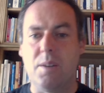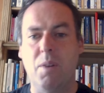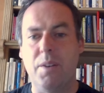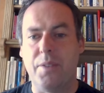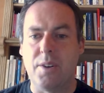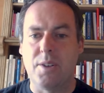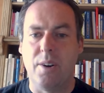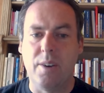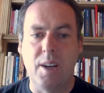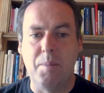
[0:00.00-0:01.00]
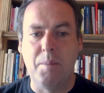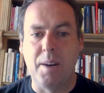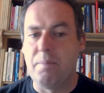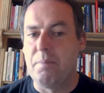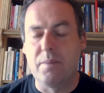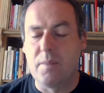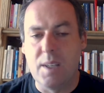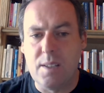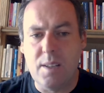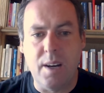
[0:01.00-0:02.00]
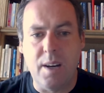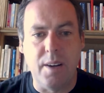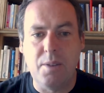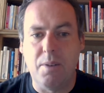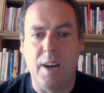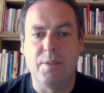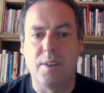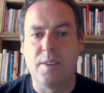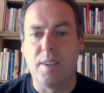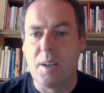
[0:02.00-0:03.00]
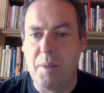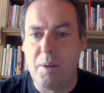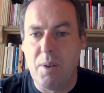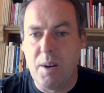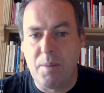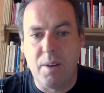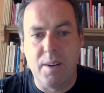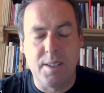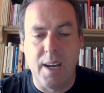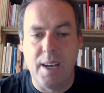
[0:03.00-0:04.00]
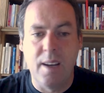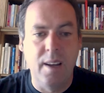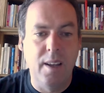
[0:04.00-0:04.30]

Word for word: on what they're talking about. It's not. I don't have to think about what I'm going to say.